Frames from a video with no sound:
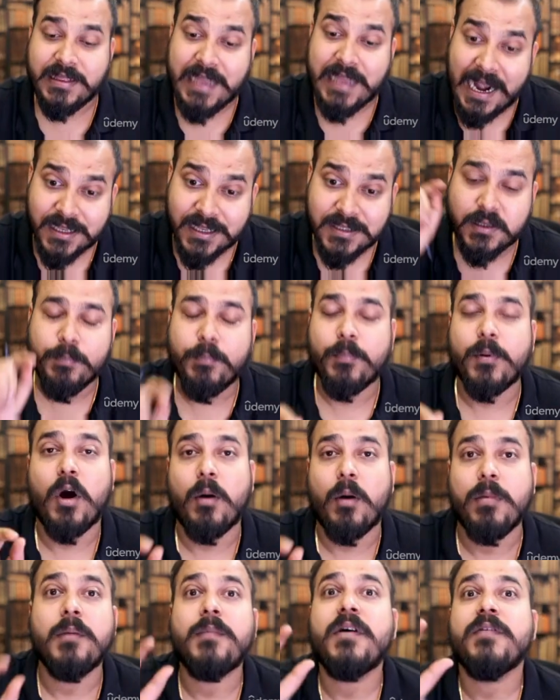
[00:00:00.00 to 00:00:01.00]
and that is the
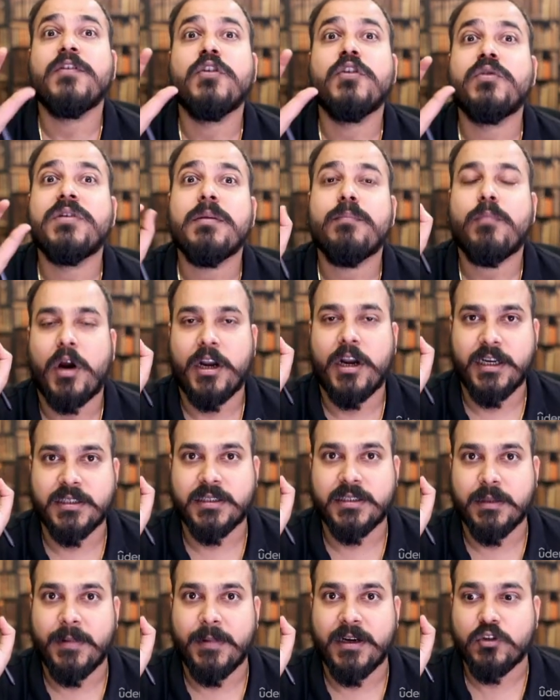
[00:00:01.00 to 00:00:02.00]
problem of using
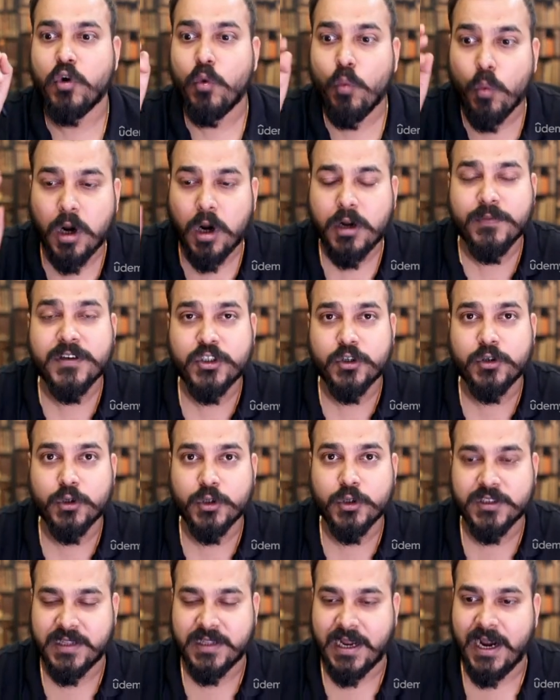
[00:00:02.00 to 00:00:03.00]
point estimate. So what we
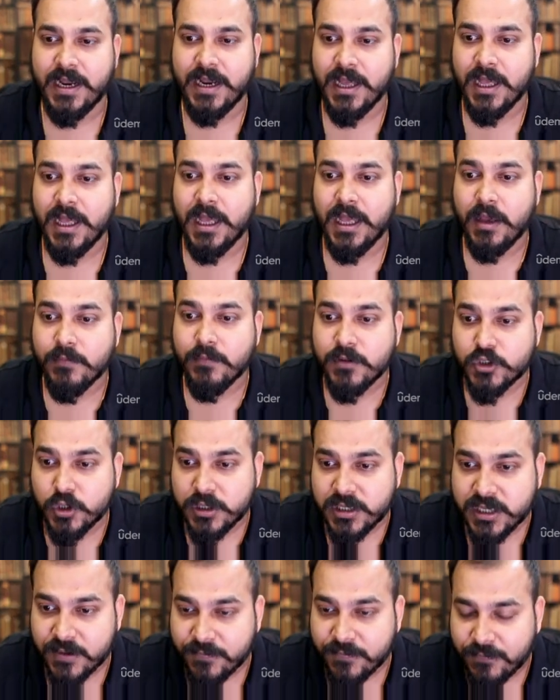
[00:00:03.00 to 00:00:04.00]
should do is that we
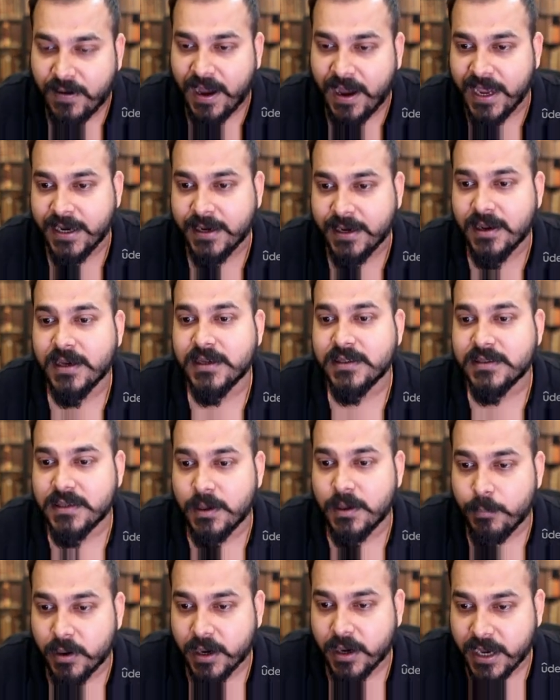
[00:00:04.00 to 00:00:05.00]
should define
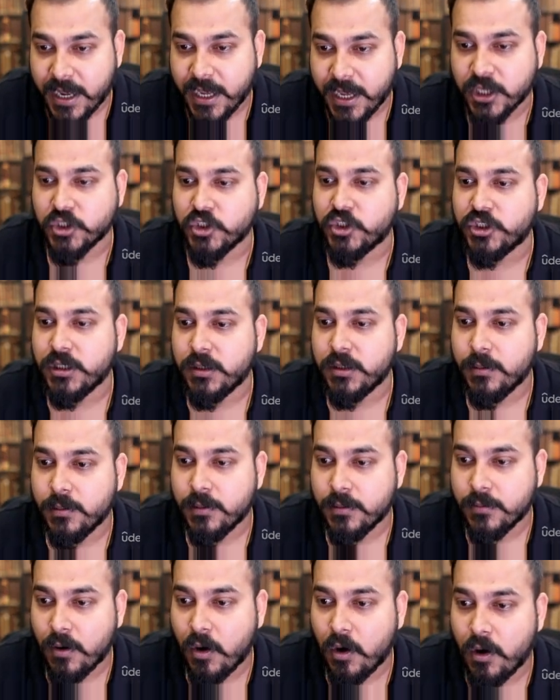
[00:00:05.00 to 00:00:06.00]
some range
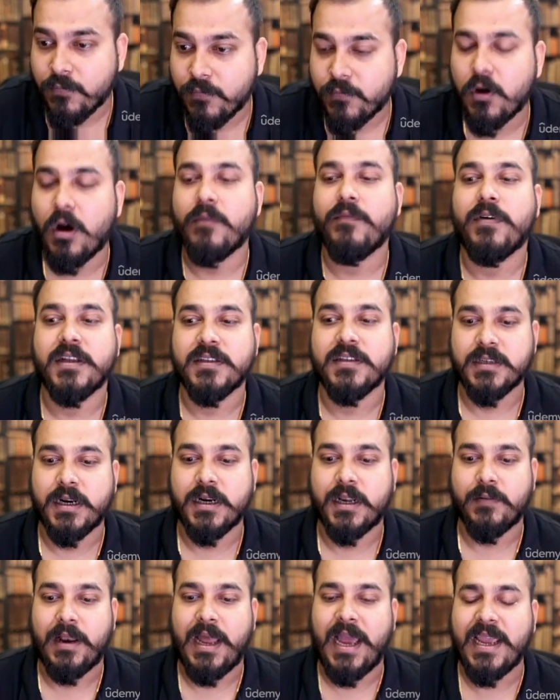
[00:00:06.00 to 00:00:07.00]
of confidence
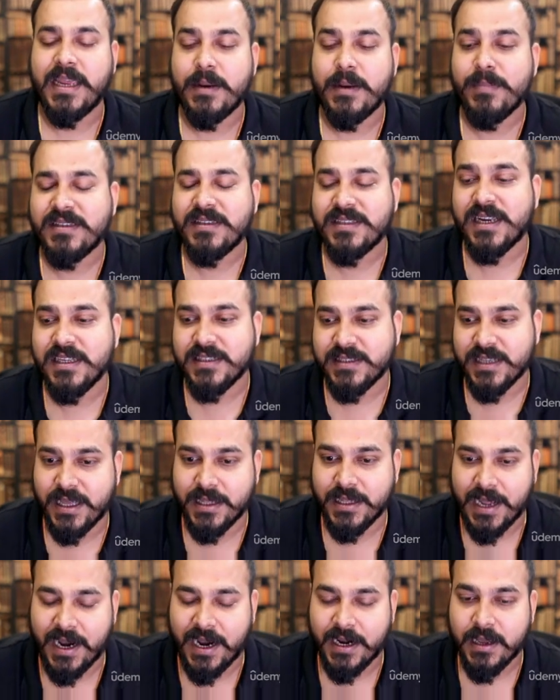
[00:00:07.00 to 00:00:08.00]
interval. I can basically
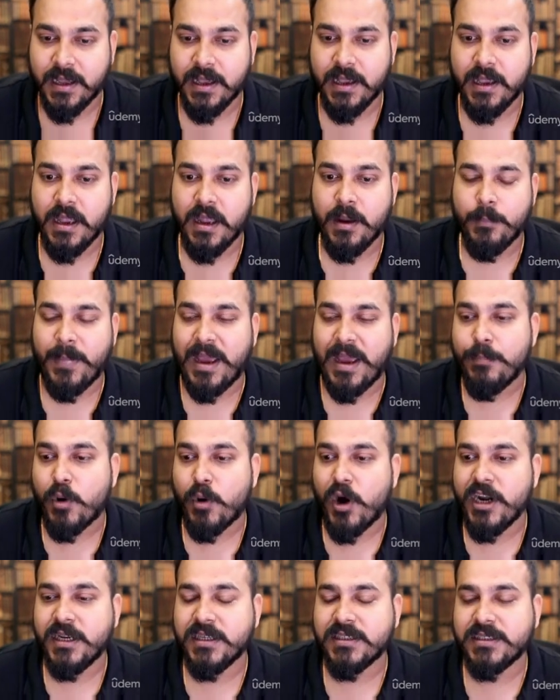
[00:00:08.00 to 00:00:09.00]
say that my
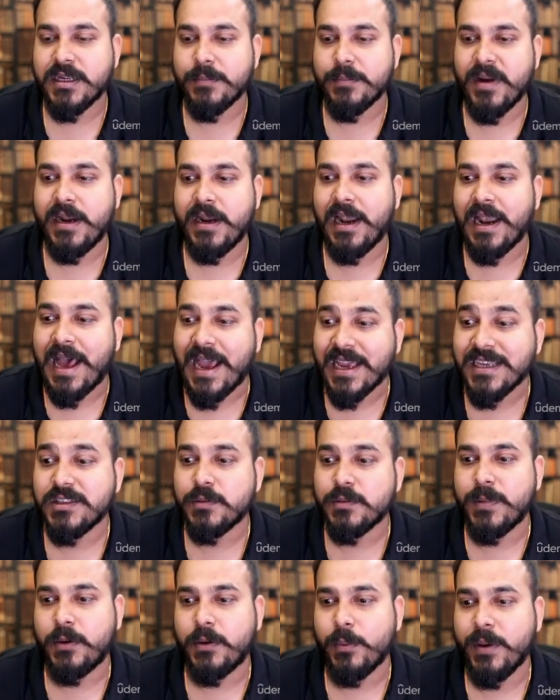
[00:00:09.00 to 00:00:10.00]
point estimate
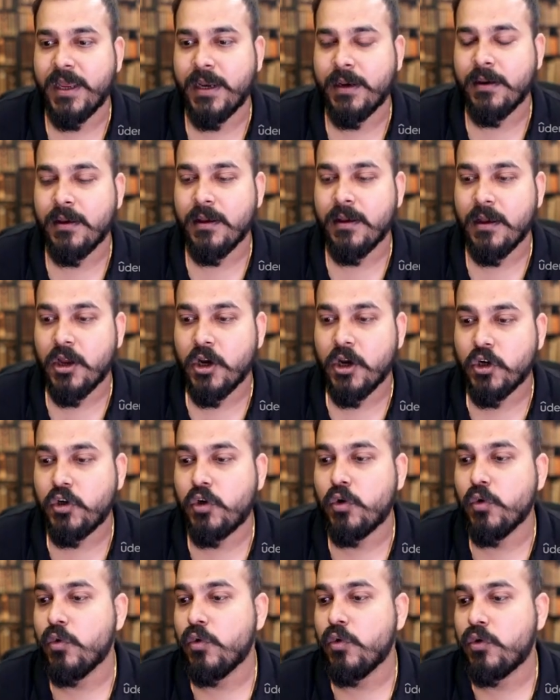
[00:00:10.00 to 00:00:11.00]
lies between
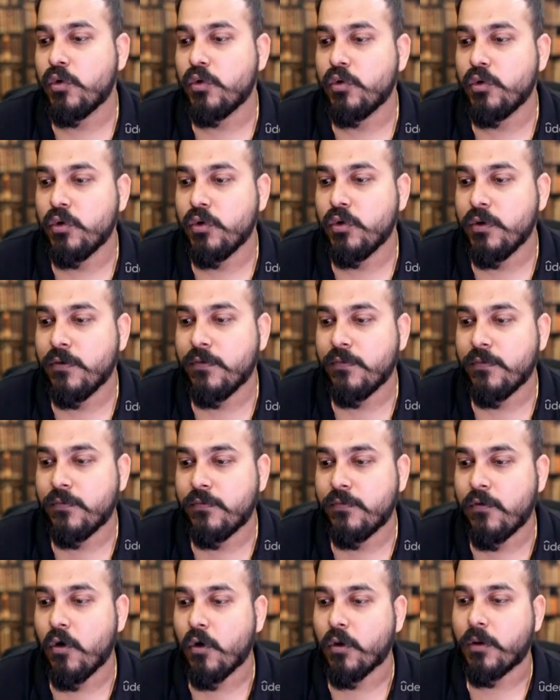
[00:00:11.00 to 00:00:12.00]
2 to
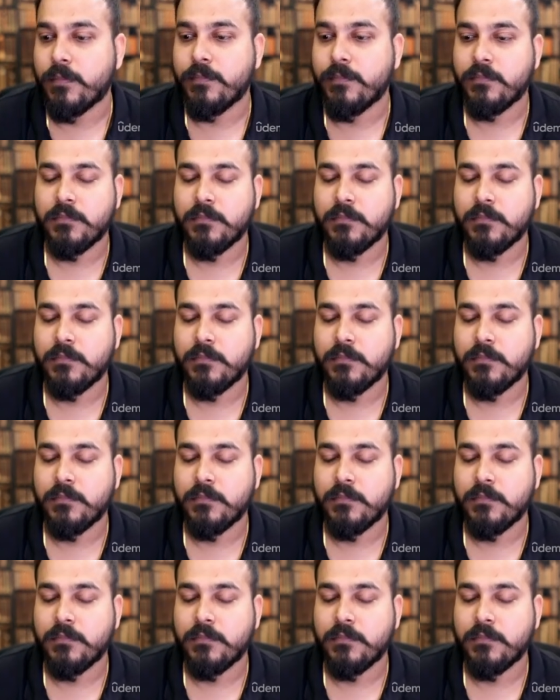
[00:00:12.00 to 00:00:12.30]
4.